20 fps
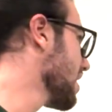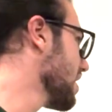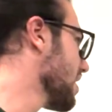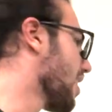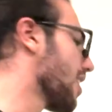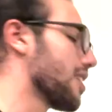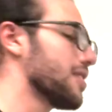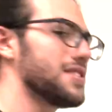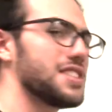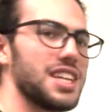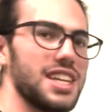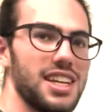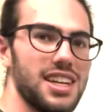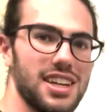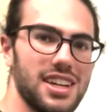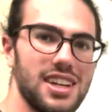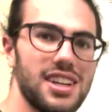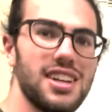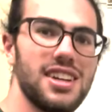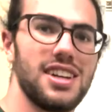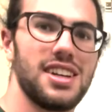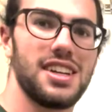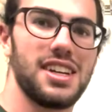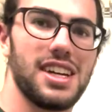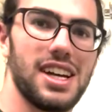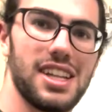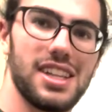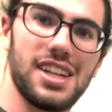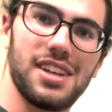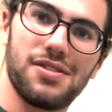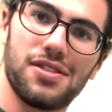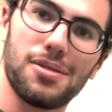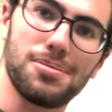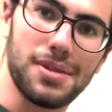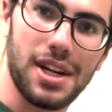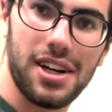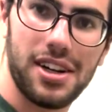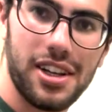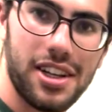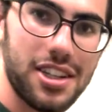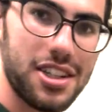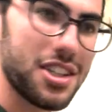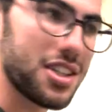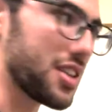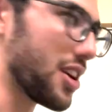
R of t, and then from there you can just